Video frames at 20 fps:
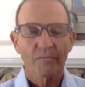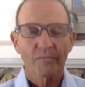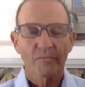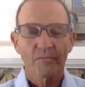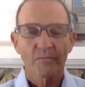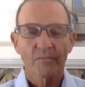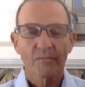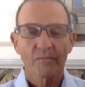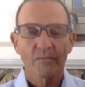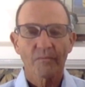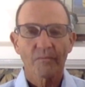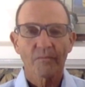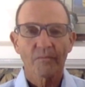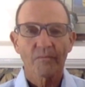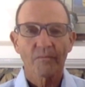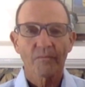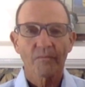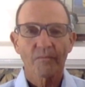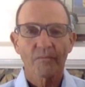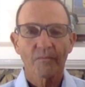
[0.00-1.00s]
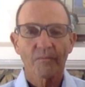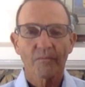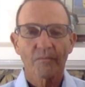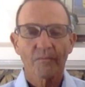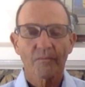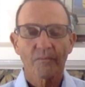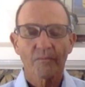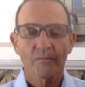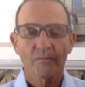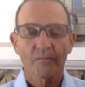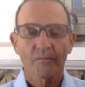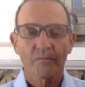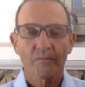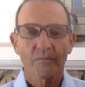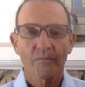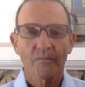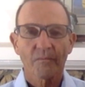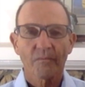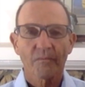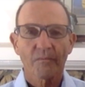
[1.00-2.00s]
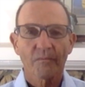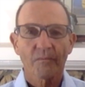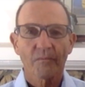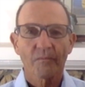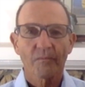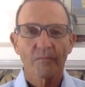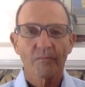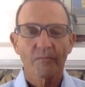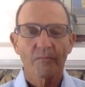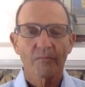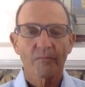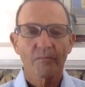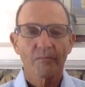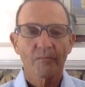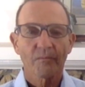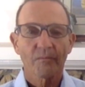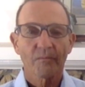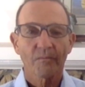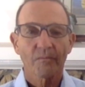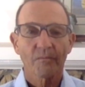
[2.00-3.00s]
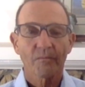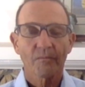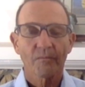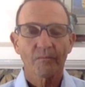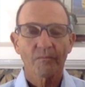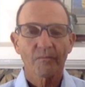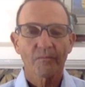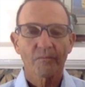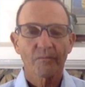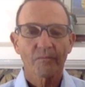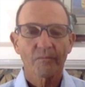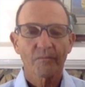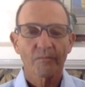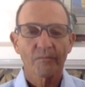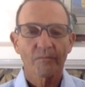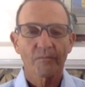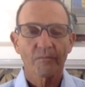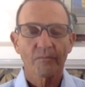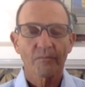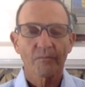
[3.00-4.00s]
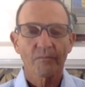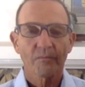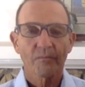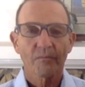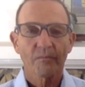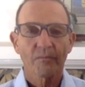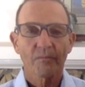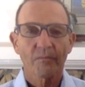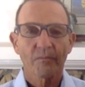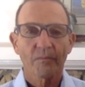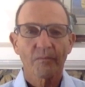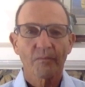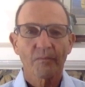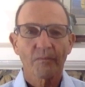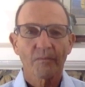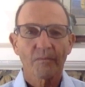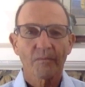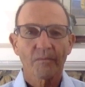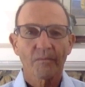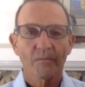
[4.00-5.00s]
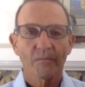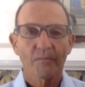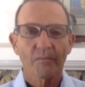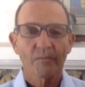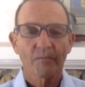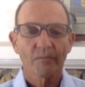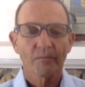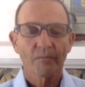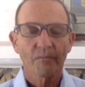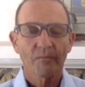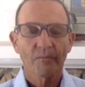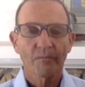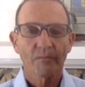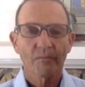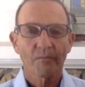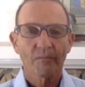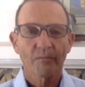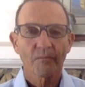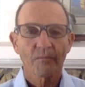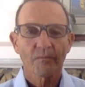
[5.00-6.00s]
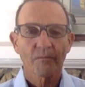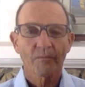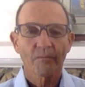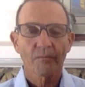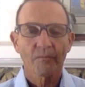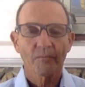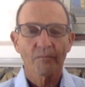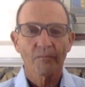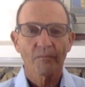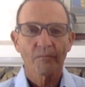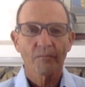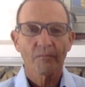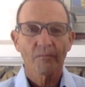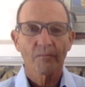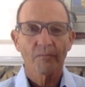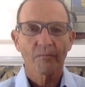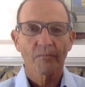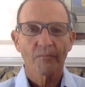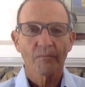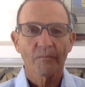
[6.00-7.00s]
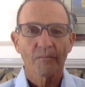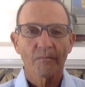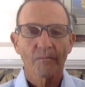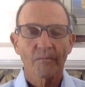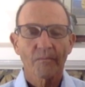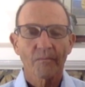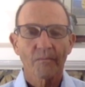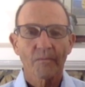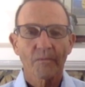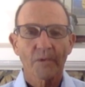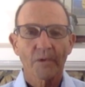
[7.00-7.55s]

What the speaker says: (silent)